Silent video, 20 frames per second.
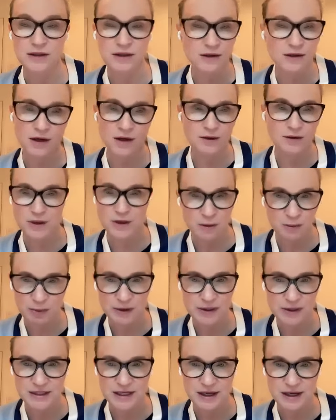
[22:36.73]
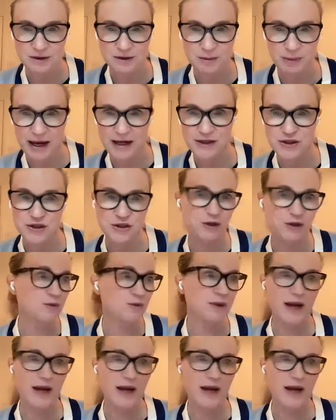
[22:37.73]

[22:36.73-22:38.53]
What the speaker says: no, don't put us out to pasture.